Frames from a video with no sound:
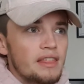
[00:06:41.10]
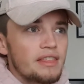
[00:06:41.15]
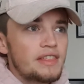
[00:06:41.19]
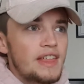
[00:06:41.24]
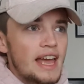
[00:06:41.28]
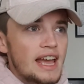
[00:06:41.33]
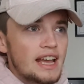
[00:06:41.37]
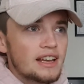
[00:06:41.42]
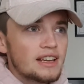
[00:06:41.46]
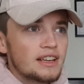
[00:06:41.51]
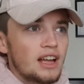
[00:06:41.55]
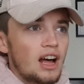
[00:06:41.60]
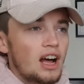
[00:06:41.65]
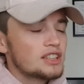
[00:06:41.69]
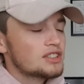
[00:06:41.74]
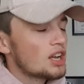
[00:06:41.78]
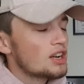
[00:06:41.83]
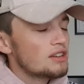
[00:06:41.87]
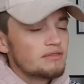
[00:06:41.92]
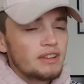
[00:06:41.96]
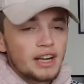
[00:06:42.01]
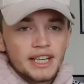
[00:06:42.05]
I
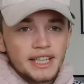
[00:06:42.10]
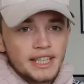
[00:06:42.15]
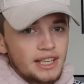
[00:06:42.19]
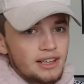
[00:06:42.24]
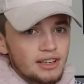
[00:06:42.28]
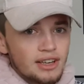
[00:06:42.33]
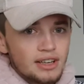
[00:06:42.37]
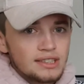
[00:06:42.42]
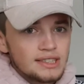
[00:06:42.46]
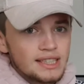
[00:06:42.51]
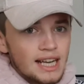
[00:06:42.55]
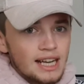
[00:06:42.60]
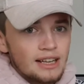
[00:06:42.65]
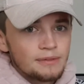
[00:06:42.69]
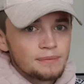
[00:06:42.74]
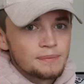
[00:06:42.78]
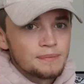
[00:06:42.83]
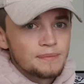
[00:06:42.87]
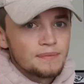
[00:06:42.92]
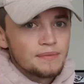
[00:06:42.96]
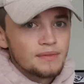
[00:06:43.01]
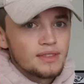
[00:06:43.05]
don't reckon they'll go
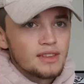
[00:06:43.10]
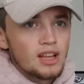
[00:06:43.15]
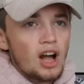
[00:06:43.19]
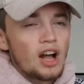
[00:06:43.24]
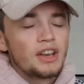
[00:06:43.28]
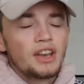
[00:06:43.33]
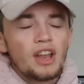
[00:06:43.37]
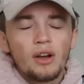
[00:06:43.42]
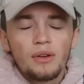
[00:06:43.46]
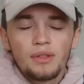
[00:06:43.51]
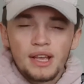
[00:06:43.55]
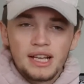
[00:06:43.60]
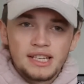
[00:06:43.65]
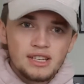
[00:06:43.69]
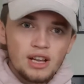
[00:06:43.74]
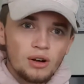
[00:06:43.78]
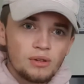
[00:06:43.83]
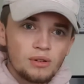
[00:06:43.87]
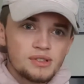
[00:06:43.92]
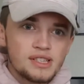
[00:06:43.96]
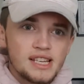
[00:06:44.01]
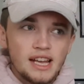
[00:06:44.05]
down. I know there's an
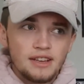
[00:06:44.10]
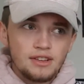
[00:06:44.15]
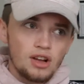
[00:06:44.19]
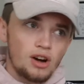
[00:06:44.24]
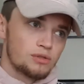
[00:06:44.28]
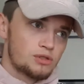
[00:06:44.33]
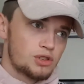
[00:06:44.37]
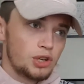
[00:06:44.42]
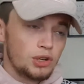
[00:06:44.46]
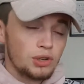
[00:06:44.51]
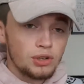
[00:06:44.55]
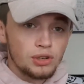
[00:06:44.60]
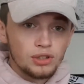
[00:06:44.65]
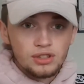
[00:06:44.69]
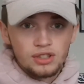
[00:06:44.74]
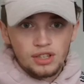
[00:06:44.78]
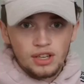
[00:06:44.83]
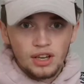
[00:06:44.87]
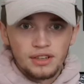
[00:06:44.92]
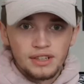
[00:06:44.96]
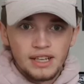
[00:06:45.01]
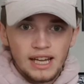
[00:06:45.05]
old saying, oh, too good
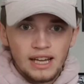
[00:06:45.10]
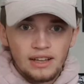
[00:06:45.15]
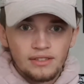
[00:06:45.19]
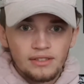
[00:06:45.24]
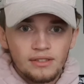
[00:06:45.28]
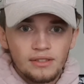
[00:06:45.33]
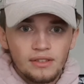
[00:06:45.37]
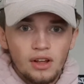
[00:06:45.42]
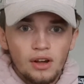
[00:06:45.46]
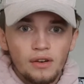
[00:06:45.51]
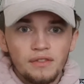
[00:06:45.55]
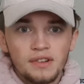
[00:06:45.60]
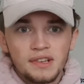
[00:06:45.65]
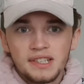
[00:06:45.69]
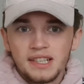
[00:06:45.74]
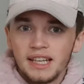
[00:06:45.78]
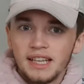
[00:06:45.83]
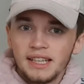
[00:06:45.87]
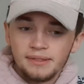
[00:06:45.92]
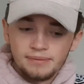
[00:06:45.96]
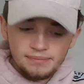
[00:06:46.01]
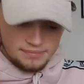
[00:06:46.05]
to go down.
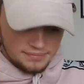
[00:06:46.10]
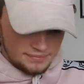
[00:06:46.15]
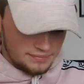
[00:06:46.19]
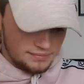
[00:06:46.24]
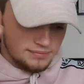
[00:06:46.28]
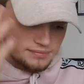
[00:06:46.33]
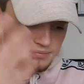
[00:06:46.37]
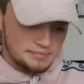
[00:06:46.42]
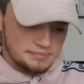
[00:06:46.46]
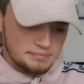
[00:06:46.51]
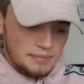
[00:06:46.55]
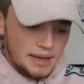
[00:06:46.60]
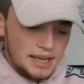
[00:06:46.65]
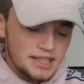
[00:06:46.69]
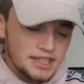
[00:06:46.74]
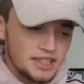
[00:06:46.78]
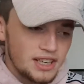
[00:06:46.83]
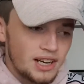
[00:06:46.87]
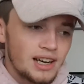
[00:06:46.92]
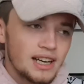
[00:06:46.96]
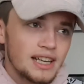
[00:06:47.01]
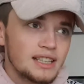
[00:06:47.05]
Obviously, Man
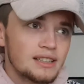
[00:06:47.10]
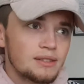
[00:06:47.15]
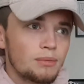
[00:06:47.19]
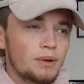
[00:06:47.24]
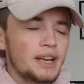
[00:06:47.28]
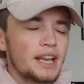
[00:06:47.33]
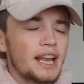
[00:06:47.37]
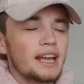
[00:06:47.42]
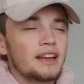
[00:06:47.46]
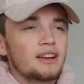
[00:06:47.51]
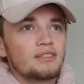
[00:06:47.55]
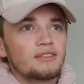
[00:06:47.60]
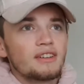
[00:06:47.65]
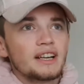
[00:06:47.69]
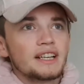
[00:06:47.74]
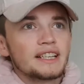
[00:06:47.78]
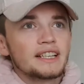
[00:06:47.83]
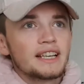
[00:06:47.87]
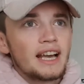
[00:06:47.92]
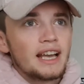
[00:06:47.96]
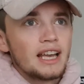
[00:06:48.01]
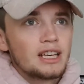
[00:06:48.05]
United, when they got
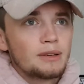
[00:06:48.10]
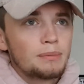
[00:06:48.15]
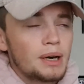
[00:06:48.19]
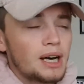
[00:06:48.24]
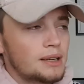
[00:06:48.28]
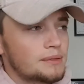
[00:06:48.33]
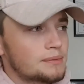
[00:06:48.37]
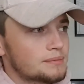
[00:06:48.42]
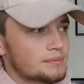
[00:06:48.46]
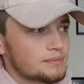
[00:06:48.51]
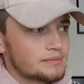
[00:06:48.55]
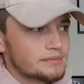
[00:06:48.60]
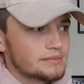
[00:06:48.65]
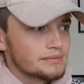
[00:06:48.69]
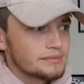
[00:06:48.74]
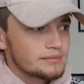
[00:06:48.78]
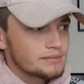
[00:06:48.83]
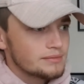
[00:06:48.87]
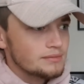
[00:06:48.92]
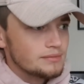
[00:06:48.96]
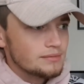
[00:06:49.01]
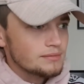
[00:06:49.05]
relegated. But
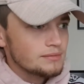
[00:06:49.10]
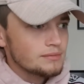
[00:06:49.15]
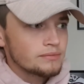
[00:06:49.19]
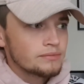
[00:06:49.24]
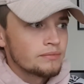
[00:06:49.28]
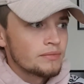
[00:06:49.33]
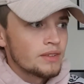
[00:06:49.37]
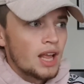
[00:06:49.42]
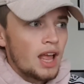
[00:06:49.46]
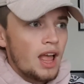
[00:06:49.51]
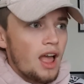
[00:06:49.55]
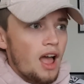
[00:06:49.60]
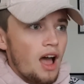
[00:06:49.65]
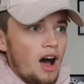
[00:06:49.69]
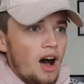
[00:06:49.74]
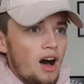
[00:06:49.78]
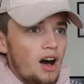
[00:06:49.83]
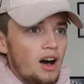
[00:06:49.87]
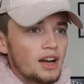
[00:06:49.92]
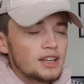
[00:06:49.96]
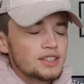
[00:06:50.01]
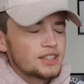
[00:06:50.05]

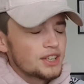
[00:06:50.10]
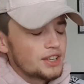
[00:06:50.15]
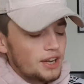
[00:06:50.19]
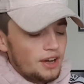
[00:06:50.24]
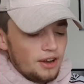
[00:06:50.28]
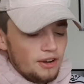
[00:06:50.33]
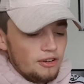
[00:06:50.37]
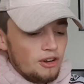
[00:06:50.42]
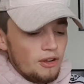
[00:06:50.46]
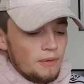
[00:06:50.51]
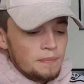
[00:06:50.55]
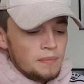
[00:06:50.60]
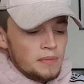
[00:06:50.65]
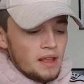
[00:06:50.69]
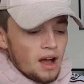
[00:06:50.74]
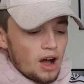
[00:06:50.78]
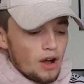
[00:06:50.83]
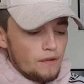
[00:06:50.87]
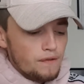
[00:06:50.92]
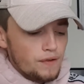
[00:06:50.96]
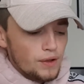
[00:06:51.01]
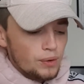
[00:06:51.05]
I don't know.
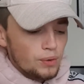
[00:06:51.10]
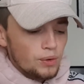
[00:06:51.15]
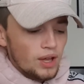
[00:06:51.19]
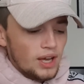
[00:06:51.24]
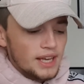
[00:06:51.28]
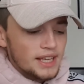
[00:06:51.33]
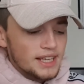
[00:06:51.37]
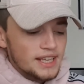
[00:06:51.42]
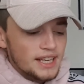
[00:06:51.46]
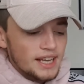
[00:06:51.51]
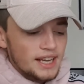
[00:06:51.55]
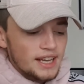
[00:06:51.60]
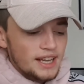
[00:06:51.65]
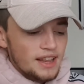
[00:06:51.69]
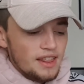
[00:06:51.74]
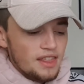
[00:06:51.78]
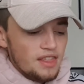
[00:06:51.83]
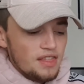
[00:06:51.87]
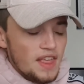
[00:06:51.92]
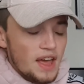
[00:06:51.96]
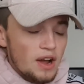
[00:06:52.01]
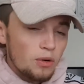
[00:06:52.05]
I feel like
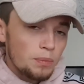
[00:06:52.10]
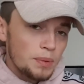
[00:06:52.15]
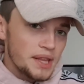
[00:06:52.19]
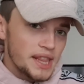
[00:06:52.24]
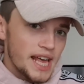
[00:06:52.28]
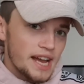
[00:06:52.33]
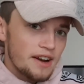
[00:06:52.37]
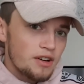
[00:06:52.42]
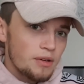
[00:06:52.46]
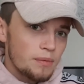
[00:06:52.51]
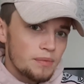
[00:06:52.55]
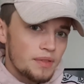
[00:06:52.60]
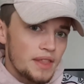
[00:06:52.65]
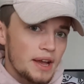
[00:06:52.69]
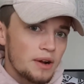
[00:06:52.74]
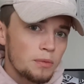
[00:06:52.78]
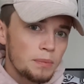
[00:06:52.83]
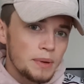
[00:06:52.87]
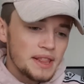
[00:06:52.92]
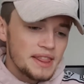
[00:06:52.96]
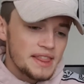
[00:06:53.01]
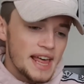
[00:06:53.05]
they'll be there
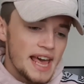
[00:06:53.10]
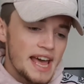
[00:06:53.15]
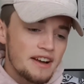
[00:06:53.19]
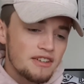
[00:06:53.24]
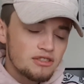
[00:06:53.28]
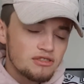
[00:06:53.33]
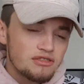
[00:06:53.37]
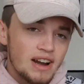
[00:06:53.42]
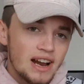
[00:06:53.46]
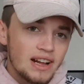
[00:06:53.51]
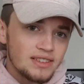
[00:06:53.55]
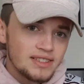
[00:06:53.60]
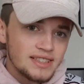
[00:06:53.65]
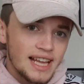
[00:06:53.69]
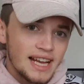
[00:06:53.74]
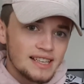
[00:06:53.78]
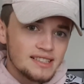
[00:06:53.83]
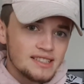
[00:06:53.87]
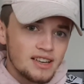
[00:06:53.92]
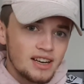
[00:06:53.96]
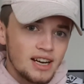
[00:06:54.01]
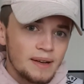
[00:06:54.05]
around
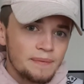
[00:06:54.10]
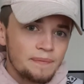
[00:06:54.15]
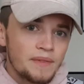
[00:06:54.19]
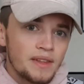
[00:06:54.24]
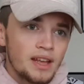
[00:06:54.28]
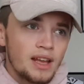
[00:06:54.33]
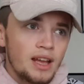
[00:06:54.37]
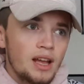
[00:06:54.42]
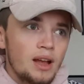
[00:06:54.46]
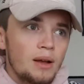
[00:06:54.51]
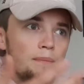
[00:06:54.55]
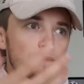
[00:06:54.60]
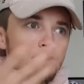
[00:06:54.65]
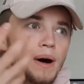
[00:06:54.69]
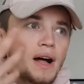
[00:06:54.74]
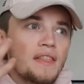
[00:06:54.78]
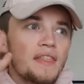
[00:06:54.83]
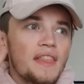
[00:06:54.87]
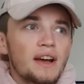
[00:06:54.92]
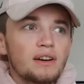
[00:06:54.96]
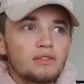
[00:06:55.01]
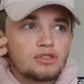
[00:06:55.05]
that time,
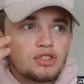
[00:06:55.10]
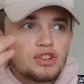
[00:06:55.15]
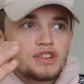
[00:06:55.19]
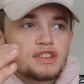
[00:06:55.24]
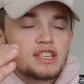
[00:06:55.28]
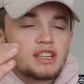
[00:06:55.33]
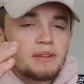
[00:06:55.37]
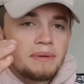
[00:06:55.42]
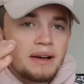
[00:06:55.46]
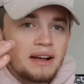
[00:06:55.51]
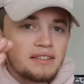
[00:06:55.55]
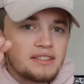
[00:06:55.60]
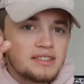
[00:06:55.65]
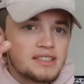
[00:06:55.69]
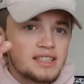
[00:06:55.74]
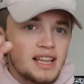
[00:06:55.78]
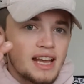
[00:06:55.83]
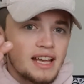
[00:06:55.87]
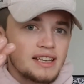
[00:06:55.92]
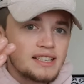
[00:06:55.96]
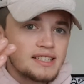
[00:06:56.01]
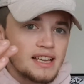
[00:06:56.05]
but they'll just about
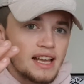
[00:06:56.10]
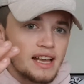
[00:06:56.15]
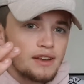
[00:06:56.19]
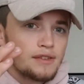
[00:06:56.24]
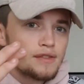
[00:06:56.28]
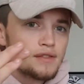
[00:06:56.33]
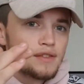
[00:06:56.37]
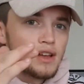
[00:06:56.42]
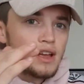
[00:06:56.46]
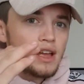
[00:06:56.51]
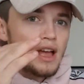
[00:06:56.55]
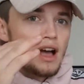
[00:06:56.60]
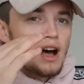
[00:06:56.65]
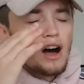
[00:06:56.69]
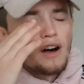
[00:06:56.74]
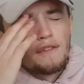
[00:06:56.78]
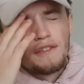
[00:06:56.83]
stay safe. I